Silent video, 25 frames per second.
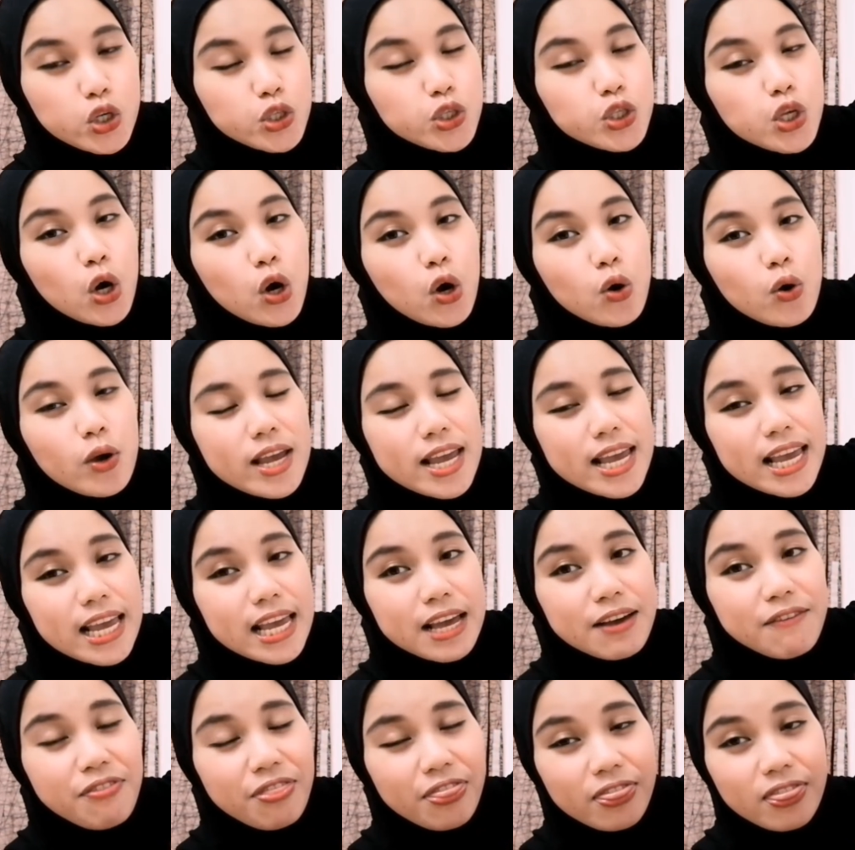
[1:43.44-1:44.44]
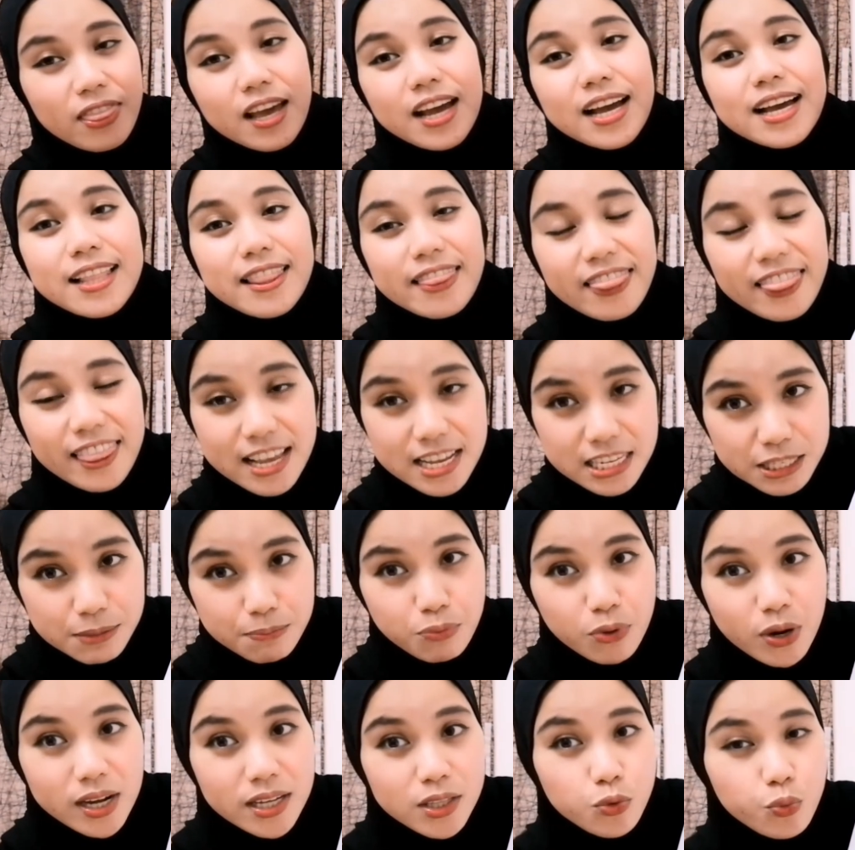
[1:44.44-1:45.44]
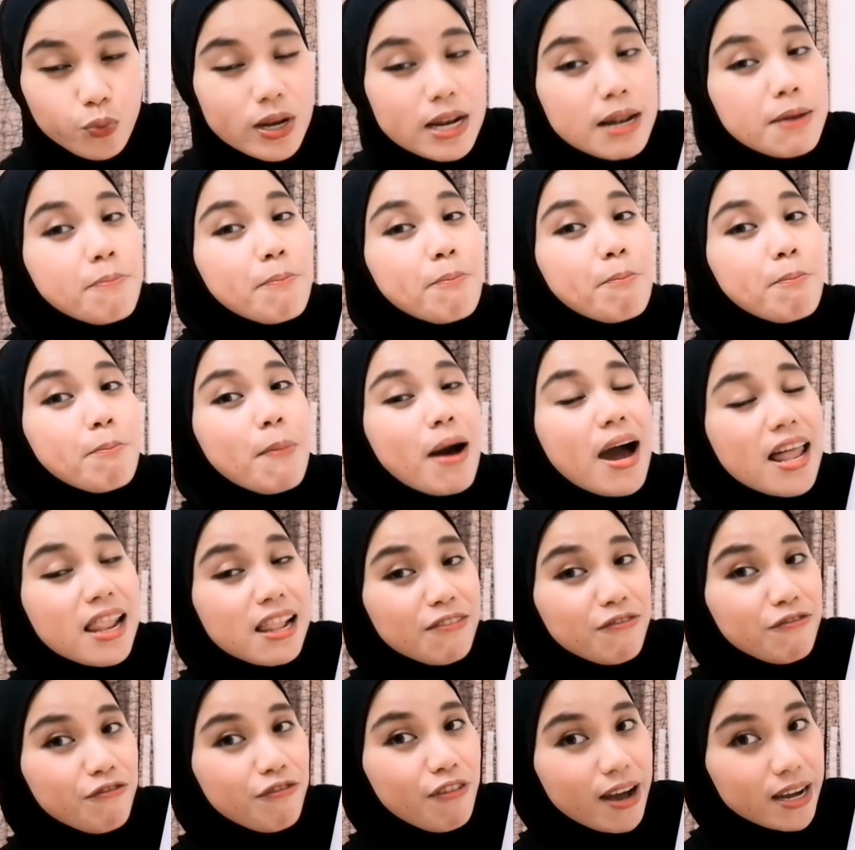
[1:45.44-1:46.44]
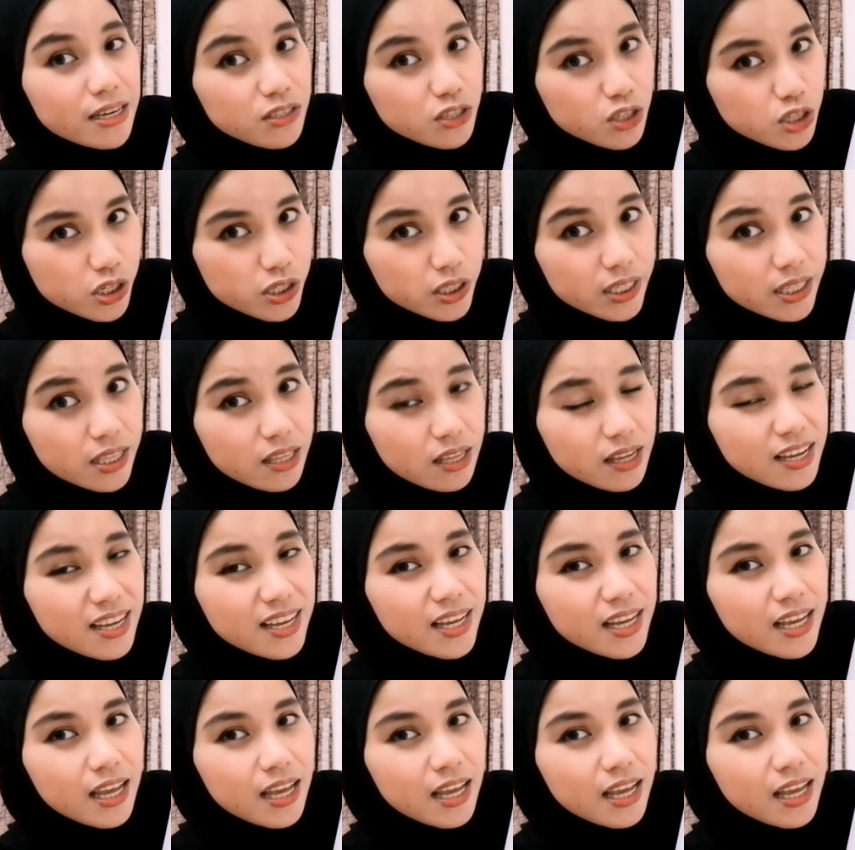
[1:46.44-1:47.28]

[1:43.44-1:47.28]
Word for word: so if this brand will malfunction